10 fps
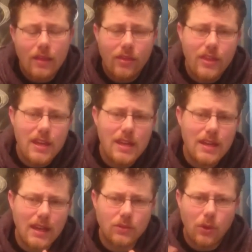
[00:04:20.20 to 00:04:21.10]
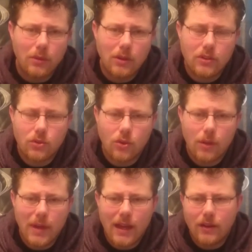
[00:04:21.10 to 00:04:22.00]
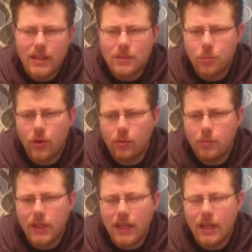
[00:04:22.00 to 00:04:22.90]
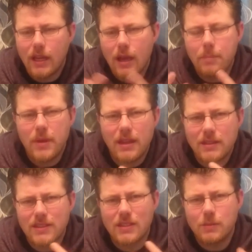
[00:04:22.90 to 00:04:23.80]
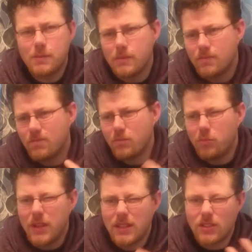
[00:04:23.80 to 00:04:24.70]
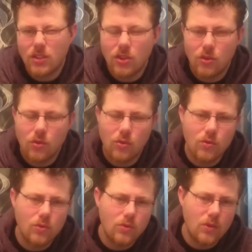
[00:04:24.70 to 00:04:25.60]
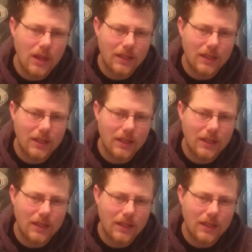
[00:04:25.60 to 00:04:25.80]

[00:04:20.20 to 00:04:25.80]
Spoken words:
The next one I'm going to talk about is probably a bit too